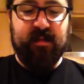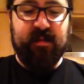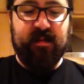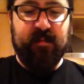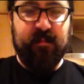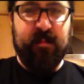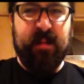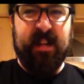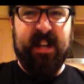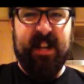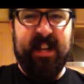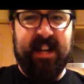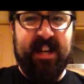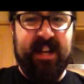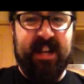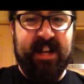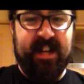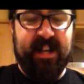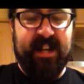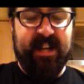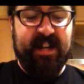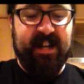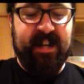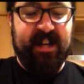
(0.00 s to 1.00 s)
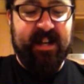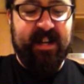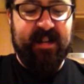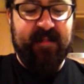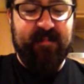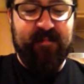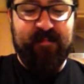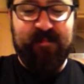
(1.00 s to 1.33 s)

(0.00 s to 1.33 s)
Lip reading: Bit of Kit Kat.